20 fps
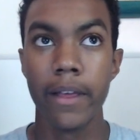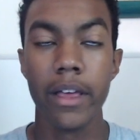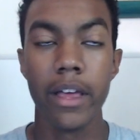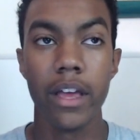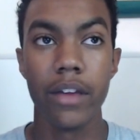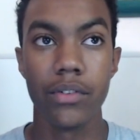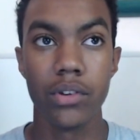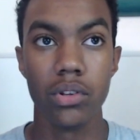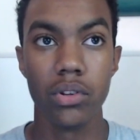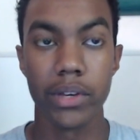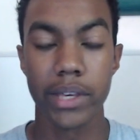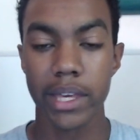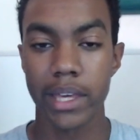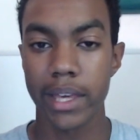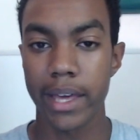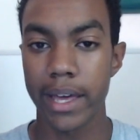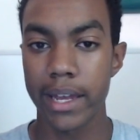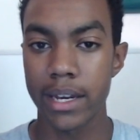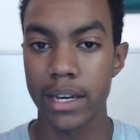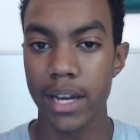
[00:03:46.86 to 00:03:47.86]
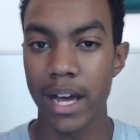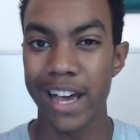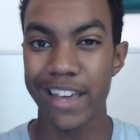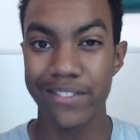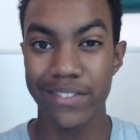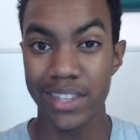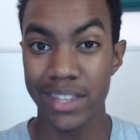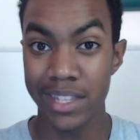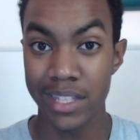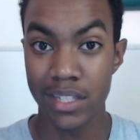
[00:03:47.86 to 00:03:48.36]
If you're looking at an
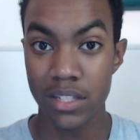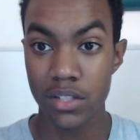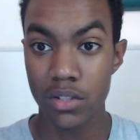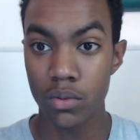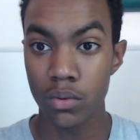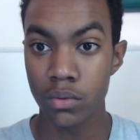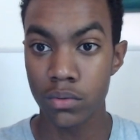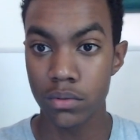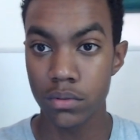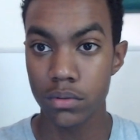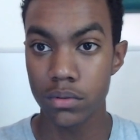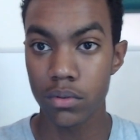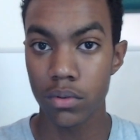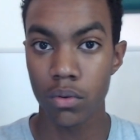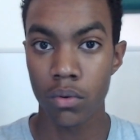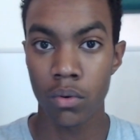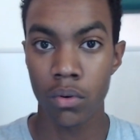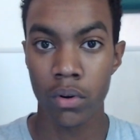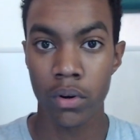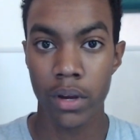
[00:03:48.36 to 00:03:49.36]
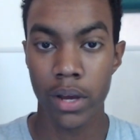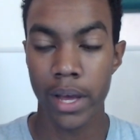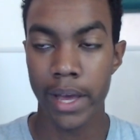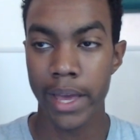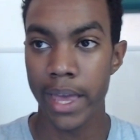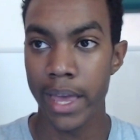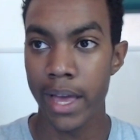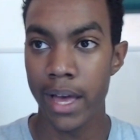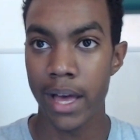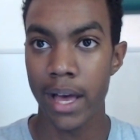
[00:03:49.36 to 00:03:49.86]
Ivy League school or
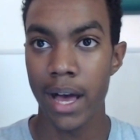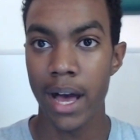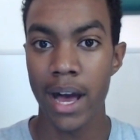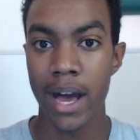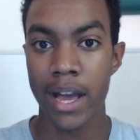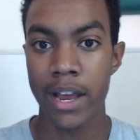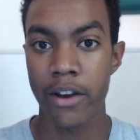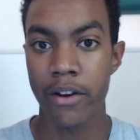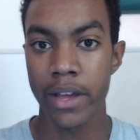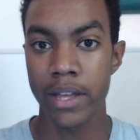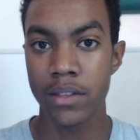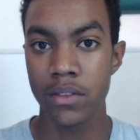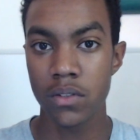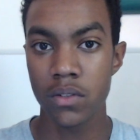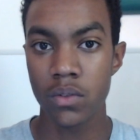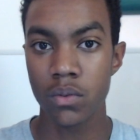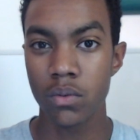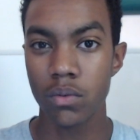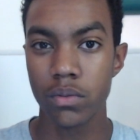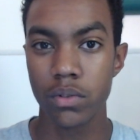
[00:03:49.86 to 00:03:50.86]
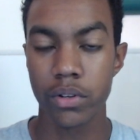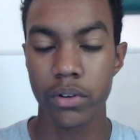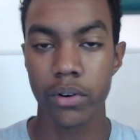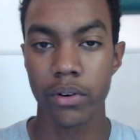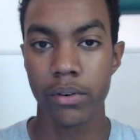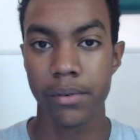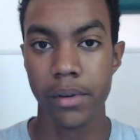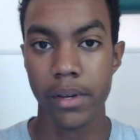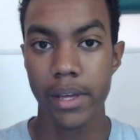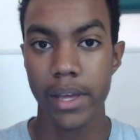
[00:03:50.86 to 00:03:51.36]
a higher end school,
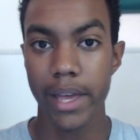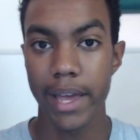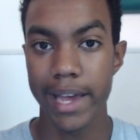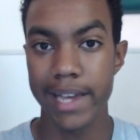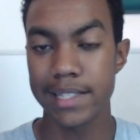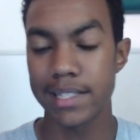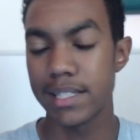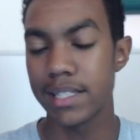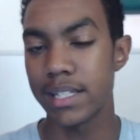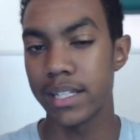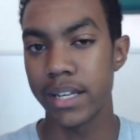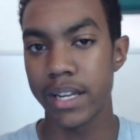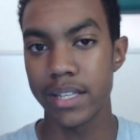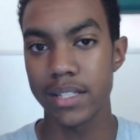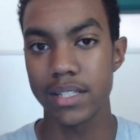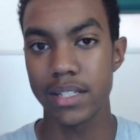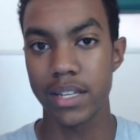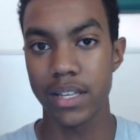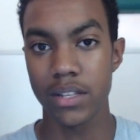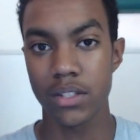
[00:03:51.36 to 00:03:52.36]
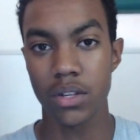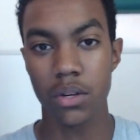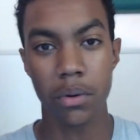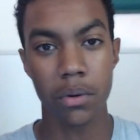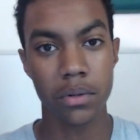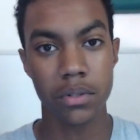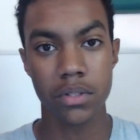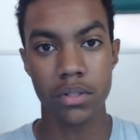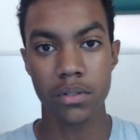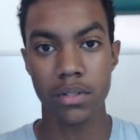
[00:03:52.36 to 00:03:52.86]
your SAT and ACT is
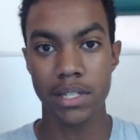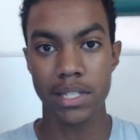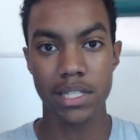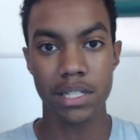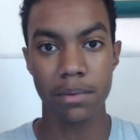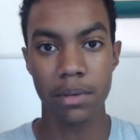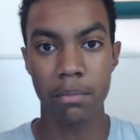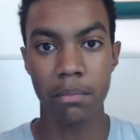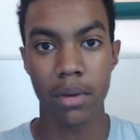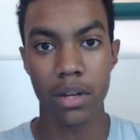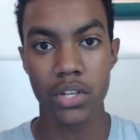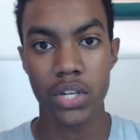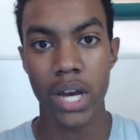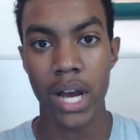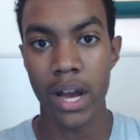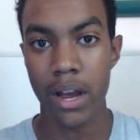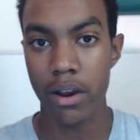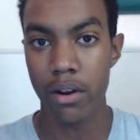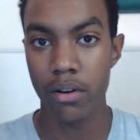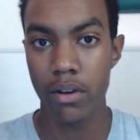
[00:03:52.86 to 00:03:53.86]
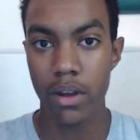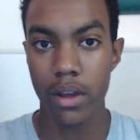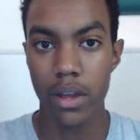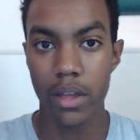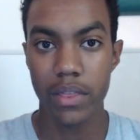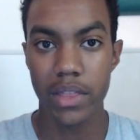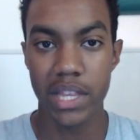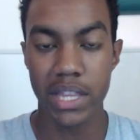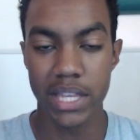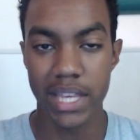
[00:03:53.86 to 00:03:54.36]
going to need to be much higher
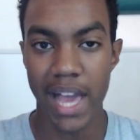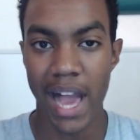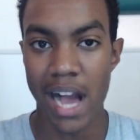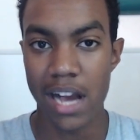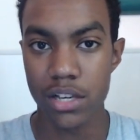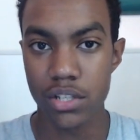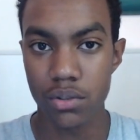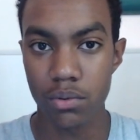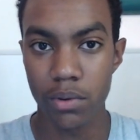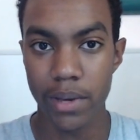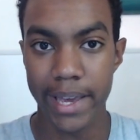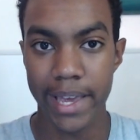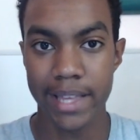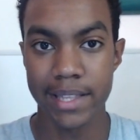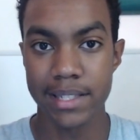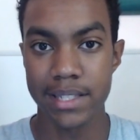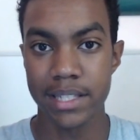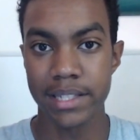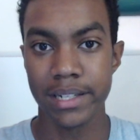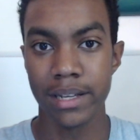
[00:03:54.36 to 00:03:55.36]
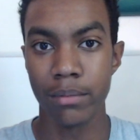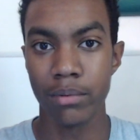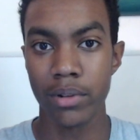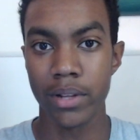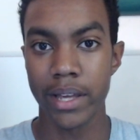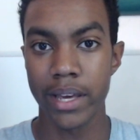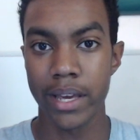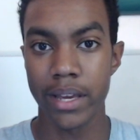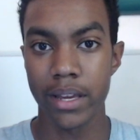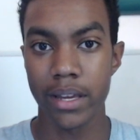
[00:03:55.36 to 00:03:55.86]
than the actual
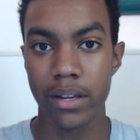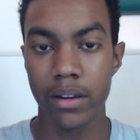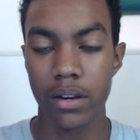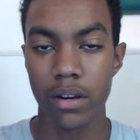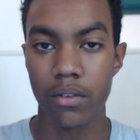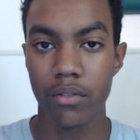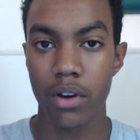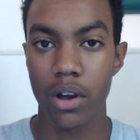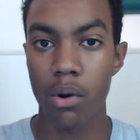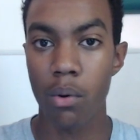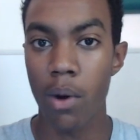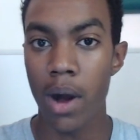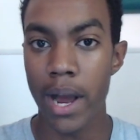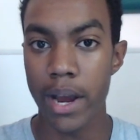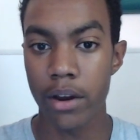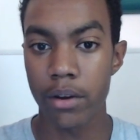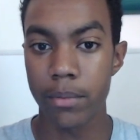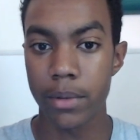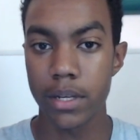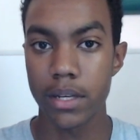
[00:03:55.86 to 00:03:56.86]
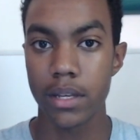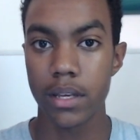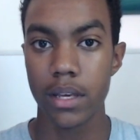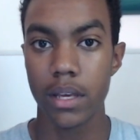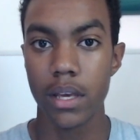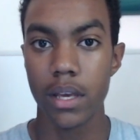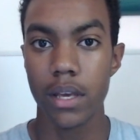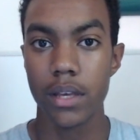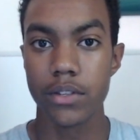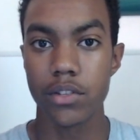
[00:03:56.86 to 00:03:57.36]
NCAA requirement.
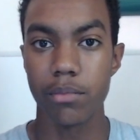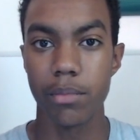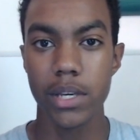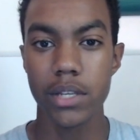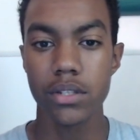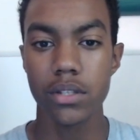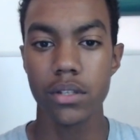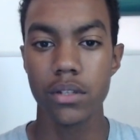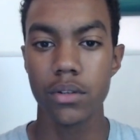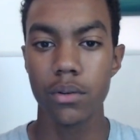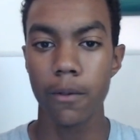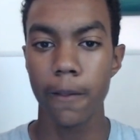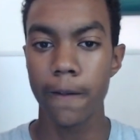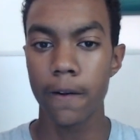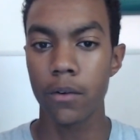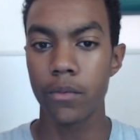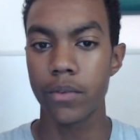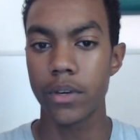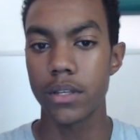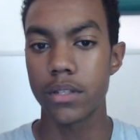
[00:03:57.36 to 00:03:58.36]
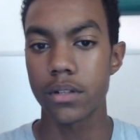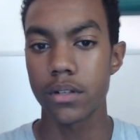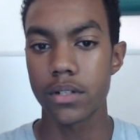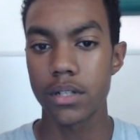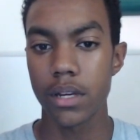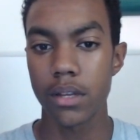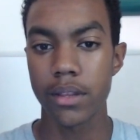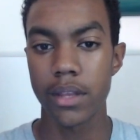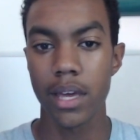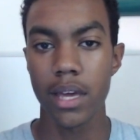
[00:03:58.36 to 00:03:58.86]
So make sure you do a little research
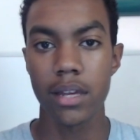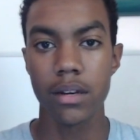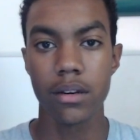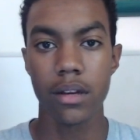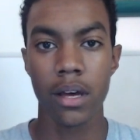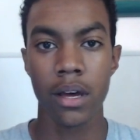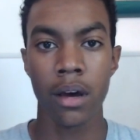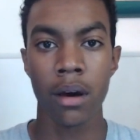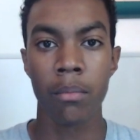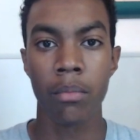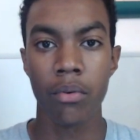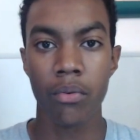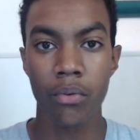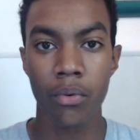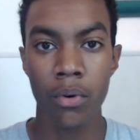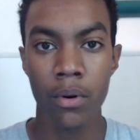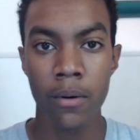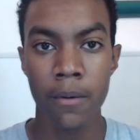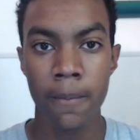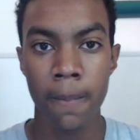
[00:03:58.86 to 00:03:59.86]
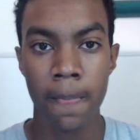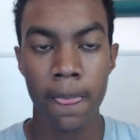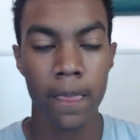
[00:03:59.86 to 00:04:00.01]
on that before